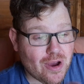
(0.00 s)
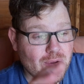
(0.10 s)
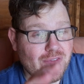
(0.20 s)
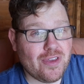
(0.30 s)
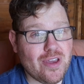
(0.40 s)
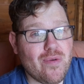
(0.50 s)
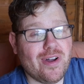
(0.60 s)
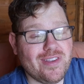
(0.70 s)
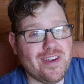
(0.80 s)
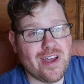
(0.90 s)
if you want
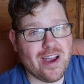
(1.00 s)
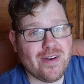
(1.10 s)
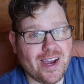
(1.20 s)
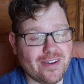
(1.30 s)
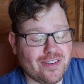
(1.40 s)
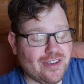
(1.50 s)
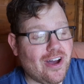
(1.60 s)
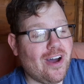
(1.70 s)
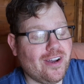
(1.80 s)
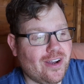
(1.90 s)
to know how to
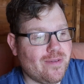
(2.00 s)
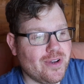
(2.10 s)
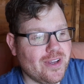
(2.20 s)
start an allotment,